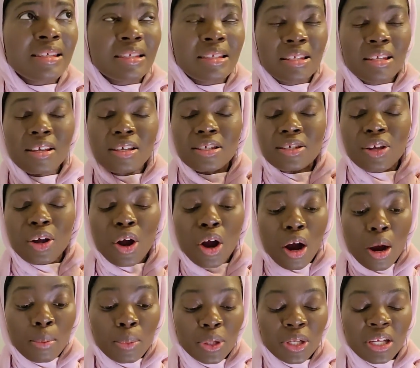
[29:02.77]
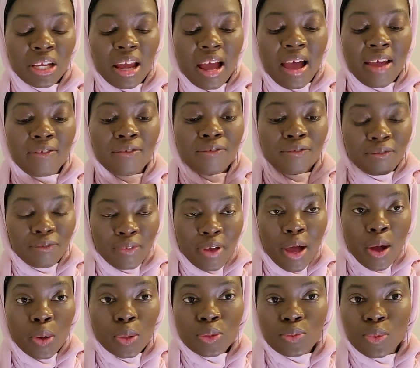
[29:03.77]
it's this harmony I
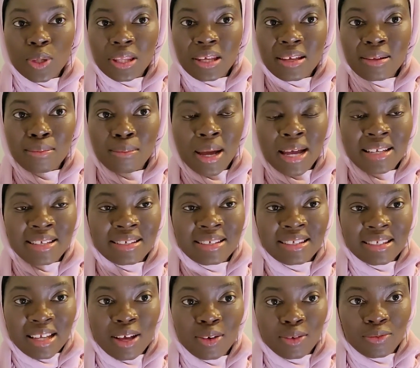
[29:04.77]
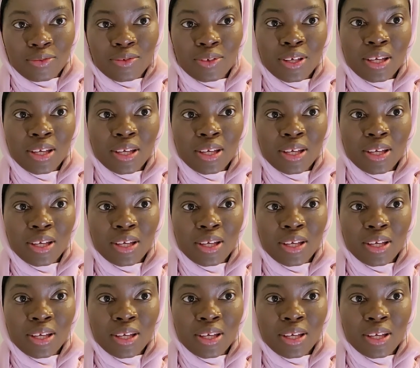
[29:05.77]
felt within myself.